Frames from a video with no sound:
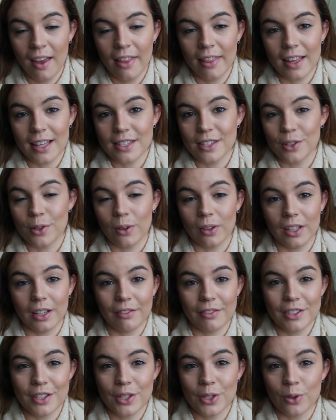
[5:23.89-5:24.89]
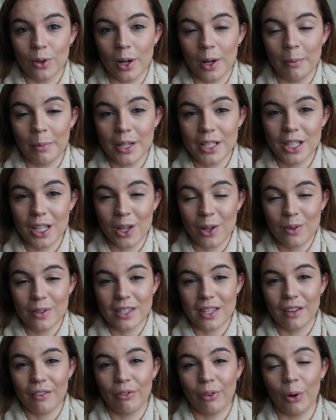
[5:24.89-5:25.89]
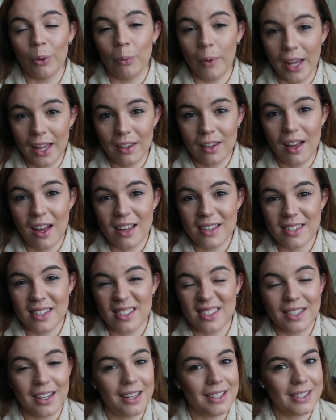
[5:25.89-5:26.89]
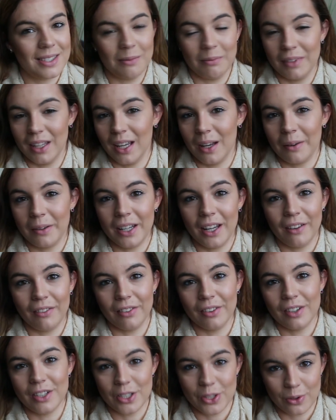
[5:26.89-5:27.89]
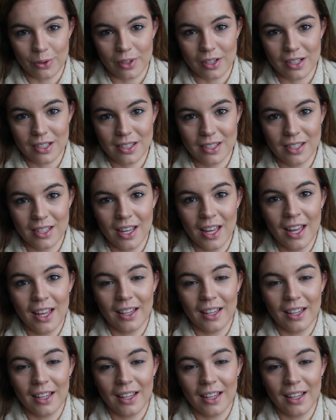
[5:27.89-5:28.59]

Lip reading: That's a totally different story, but to use it for weight loss is not something I would ever endorse.